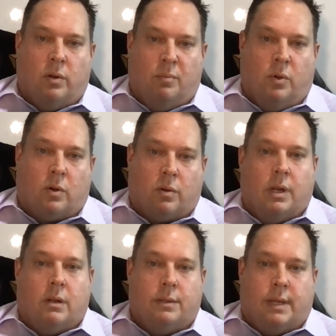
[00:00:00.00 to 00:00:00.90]
and more
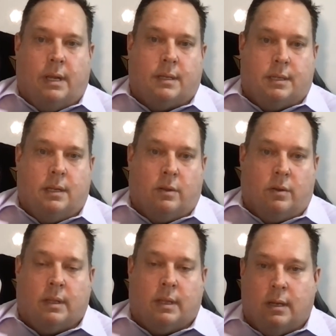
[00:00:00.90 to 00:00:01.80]
critical data sitting on
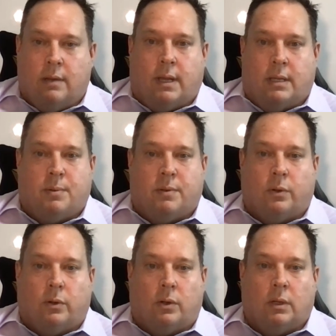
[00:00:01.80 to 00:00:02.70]
it than it ever has
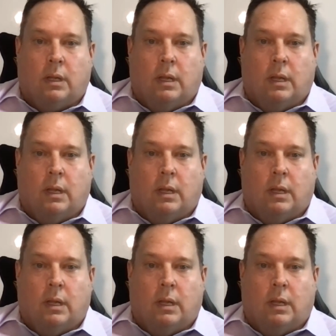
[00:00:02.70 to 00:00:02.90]
before.